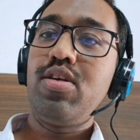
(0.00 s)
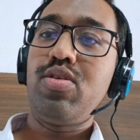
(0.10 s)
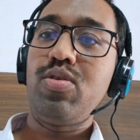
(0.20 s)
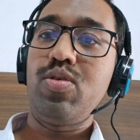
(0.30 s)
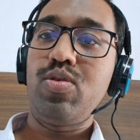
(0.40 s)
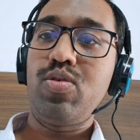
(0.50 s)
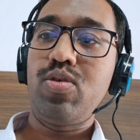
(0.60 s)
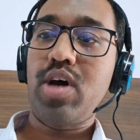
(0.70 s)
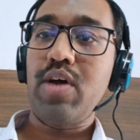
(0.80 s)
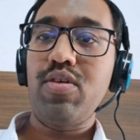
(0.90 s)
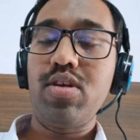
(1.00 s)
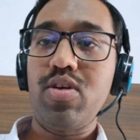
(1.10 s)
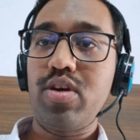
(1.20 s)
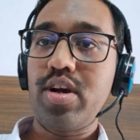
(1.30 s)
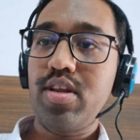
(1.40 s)
So I was
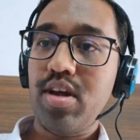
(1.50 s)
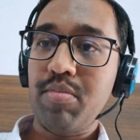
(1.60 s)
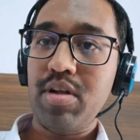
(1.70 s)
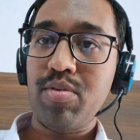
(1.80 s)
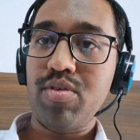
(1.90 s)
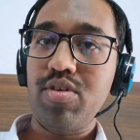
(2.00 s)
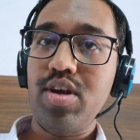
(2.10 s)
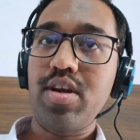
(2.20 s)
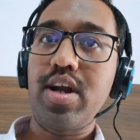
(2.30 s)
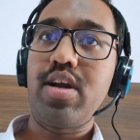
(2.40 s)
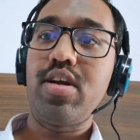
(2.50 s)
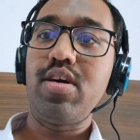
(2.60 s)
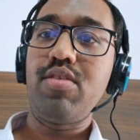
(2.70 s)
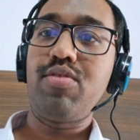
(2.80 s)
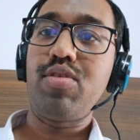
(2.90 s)
allotted the ML project and
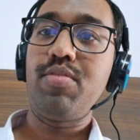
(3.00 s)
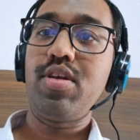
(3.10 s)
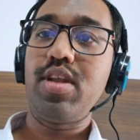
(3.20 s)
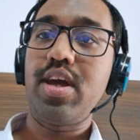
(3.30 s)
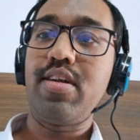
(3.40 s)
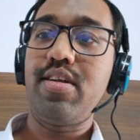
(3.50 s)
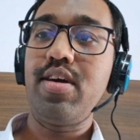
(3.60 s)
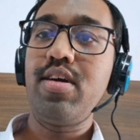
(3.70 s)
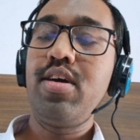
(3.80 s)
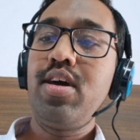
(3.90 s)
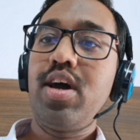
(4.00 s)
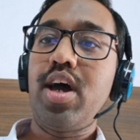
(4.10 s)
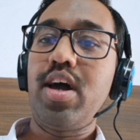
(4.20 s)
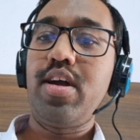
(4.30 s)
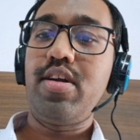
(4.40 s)
from the next day,
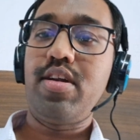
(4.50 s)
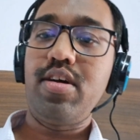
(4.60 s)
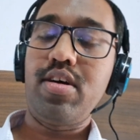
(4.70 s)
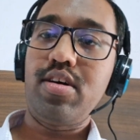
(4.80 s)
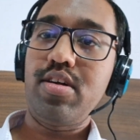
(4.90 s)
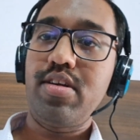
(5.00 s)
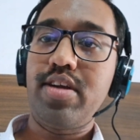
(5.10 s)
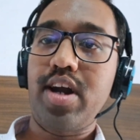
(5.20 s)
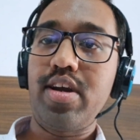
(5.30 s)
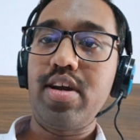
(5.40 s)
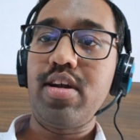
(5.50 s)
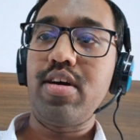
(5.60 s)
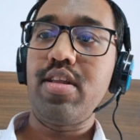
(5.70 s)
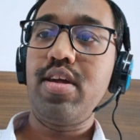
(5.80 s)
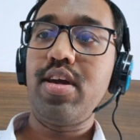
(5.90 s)
I had started
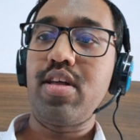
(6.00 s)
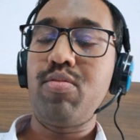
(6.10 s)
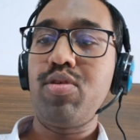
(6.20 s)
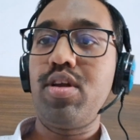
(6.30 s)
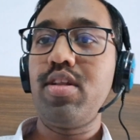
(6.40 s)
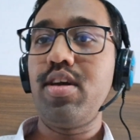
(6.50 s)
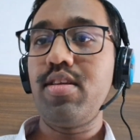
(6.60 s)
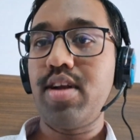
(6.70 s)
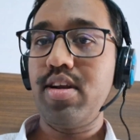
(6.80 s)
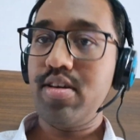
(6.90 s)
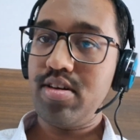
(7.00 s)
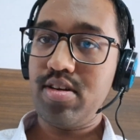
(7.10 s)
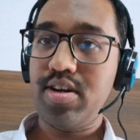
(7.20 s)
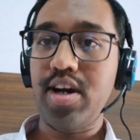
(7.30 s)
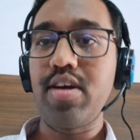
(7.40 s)
learning, exploring things,
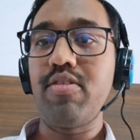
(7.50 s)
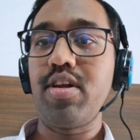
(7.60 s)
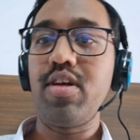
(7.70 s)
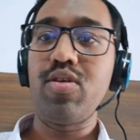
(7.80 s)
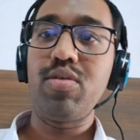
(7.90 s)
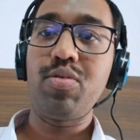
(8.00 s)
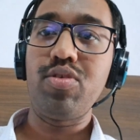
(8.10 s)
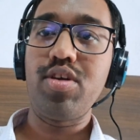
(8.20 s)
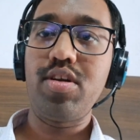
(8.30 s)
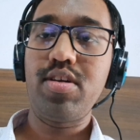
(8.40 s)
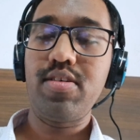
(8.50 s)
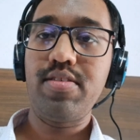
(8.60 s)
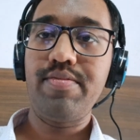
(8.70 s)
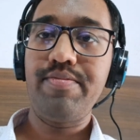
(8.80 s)
and started working on the project.